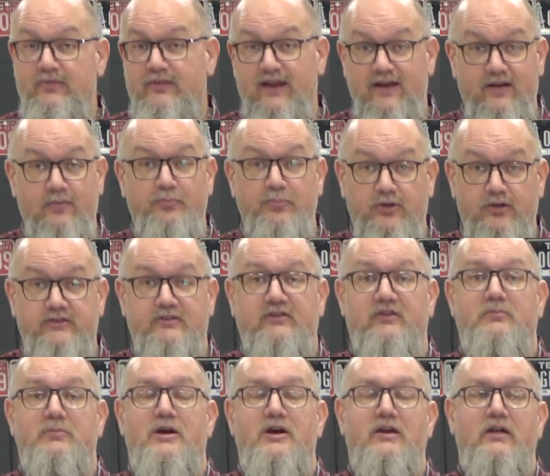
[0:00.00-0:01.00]
They had a bulletin
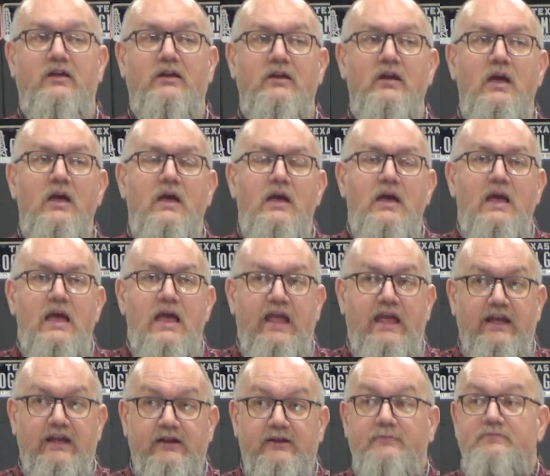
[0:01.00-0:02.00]
about it,
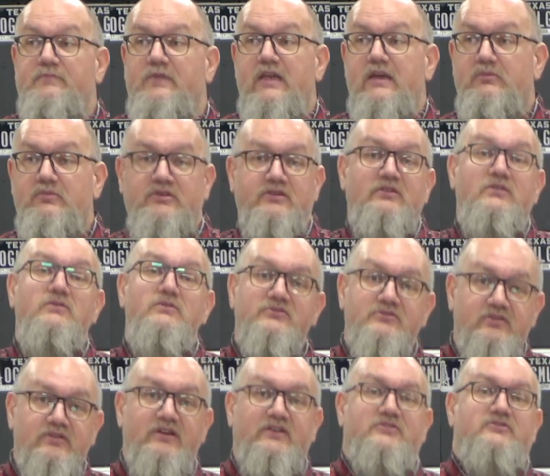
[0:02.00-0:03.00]
and it would
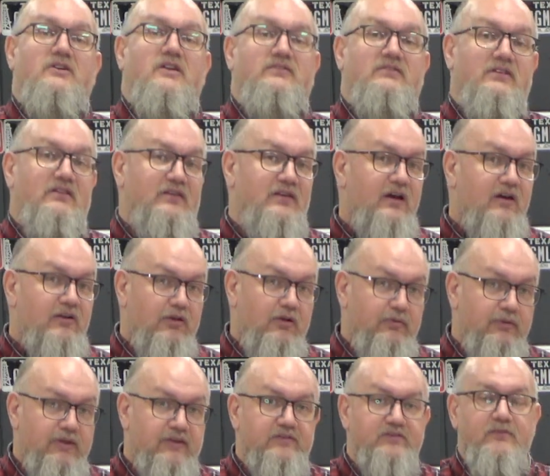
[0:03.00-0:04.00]
usually address it, not
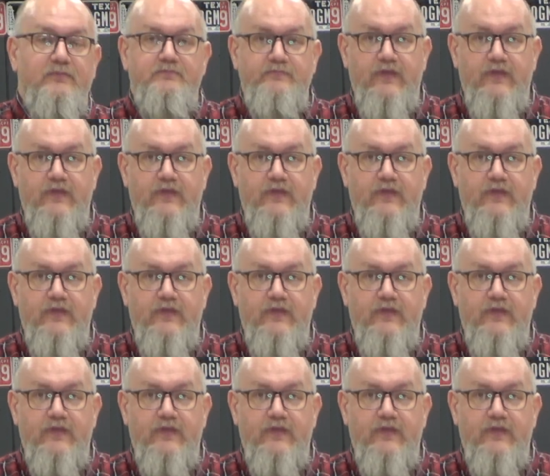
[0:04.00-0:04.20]
always.